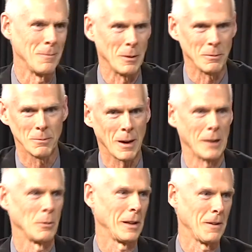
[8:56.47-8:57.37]
of me
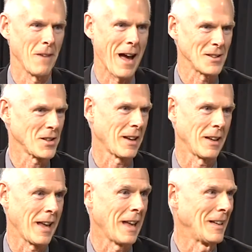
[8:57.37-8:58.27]
running really fast like
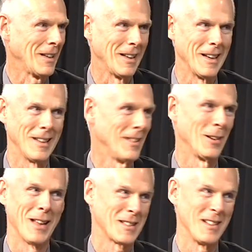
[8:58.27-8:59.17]
a Kenyan, and
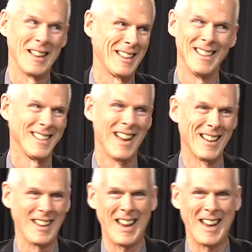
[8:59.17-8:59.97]
no, that's not the